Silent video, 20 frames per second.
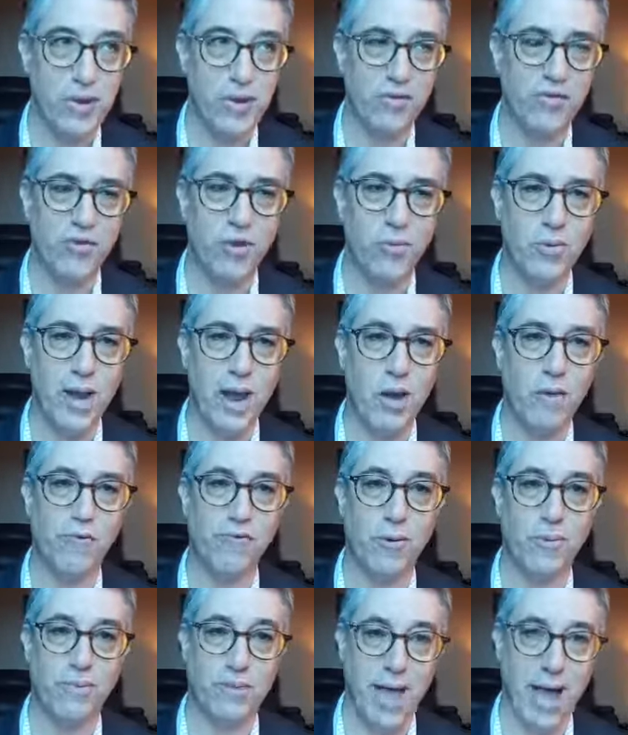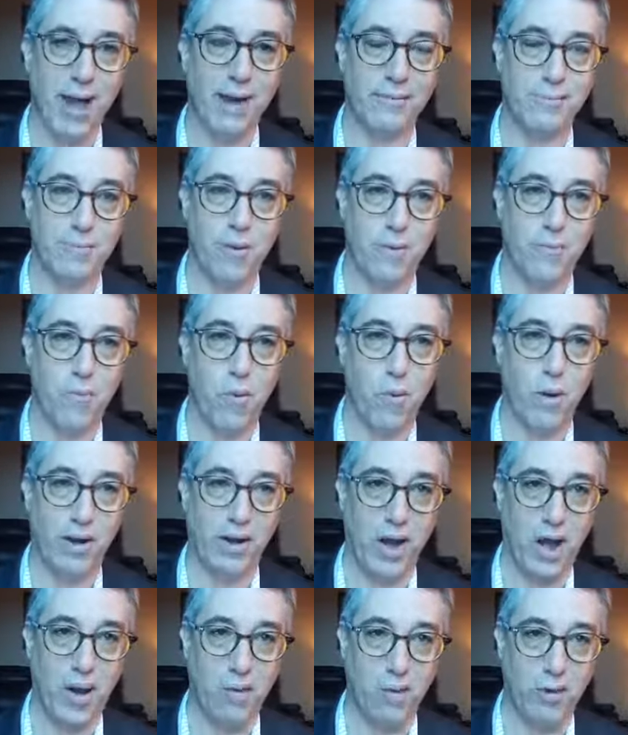So now from that
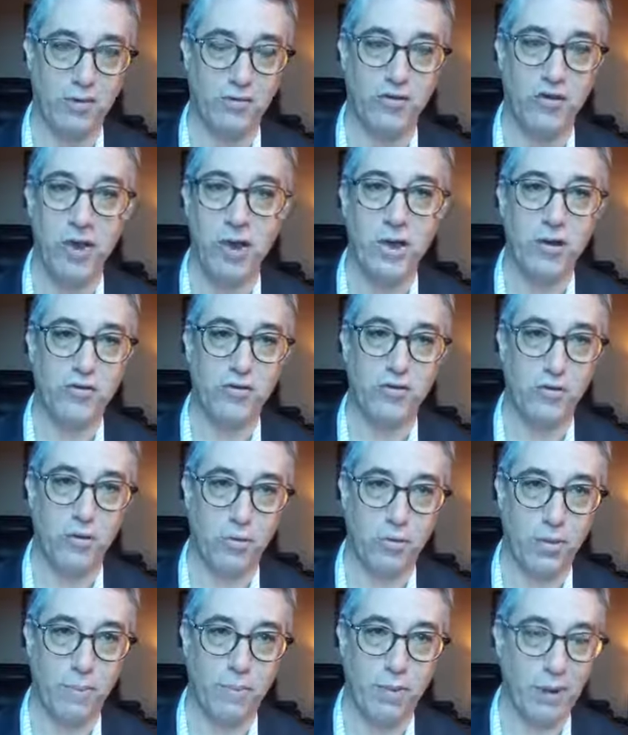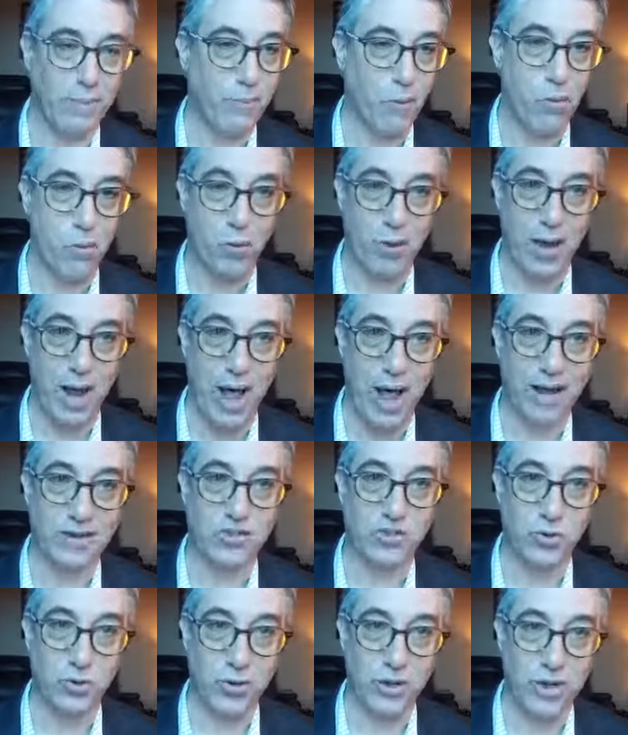point, I went to the people who would
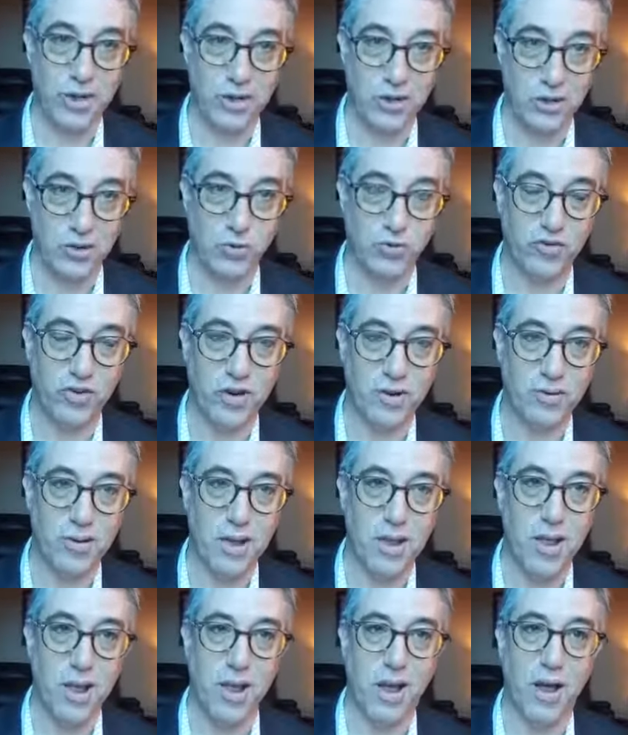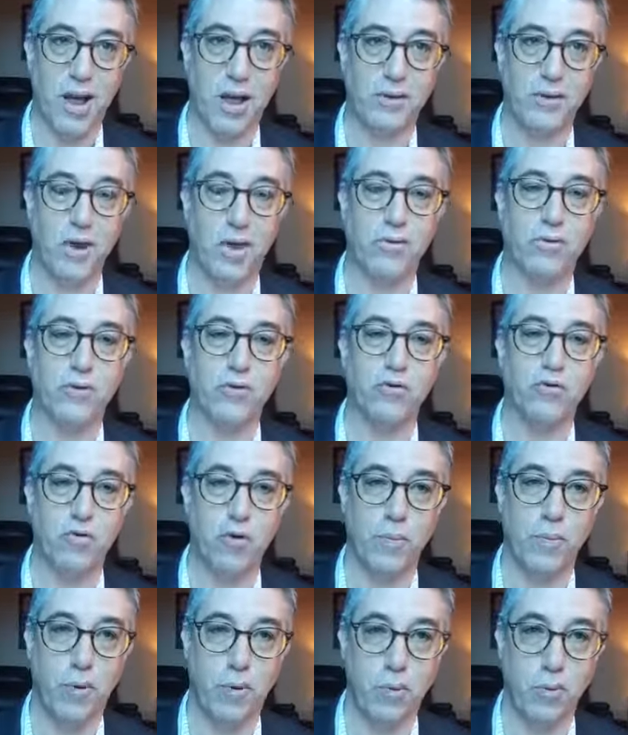actually use it, another
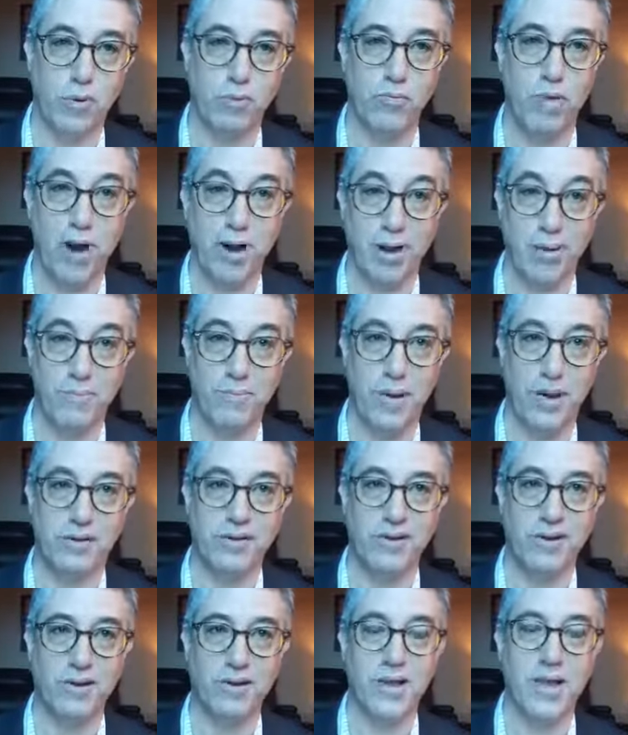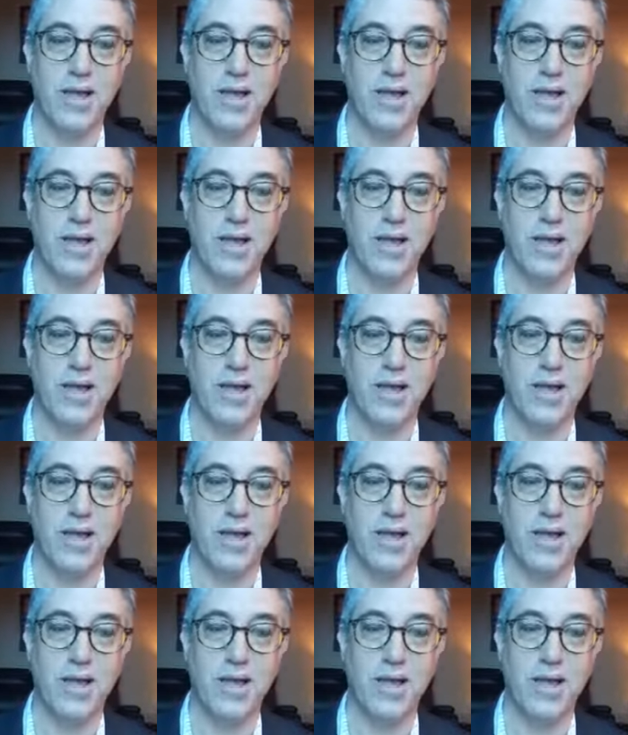group who would recommend it,